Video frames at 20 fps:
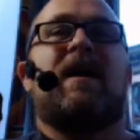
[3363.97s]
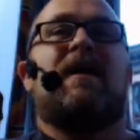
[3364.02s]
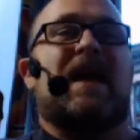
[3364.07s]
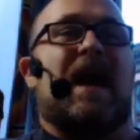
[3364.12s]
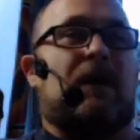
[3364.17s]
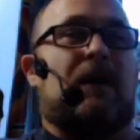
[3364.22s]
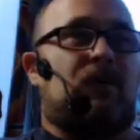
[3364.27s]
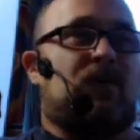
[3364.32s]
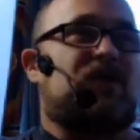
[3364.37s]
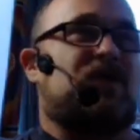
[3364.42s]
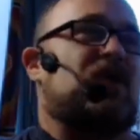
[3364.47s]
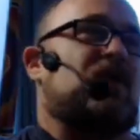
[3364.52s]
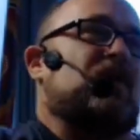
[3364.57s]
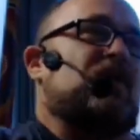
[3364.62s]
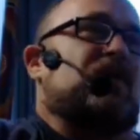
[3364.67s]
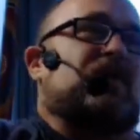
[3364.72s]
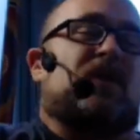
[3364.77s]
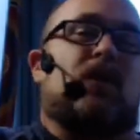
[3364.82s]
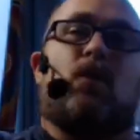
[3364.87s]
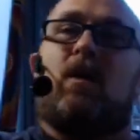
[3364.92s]
that was
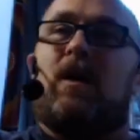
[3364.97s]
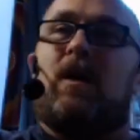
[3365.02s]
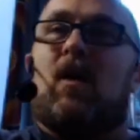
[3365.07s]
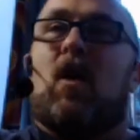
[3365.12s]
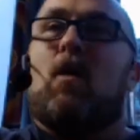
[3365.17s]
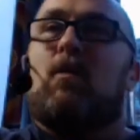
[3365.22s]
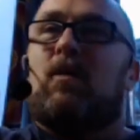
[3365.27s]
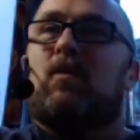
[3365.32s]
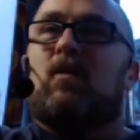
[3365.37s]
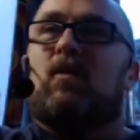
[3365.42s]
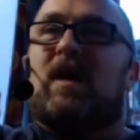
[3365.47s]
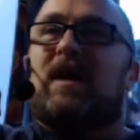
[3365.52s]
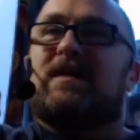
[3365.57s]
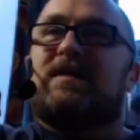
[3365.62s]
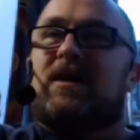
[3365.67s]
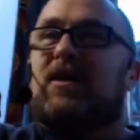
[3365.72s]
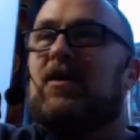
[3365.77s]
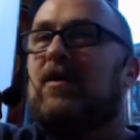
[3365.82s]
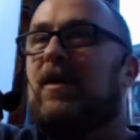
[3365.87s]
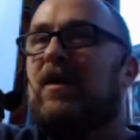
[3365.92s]
used to open
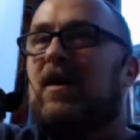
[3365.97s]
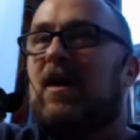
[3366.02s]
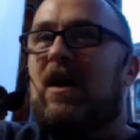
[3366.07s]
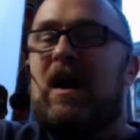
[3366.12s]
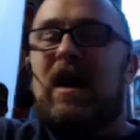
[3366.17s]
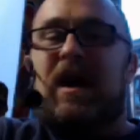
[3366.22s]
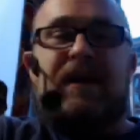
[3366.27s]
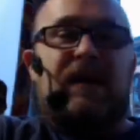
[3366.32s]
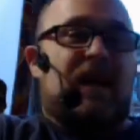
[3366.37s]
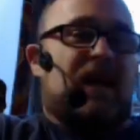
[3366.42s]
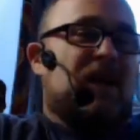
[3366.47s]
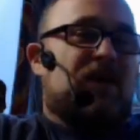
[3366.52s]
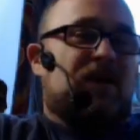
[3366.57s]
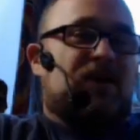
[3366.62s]
one's ear to God.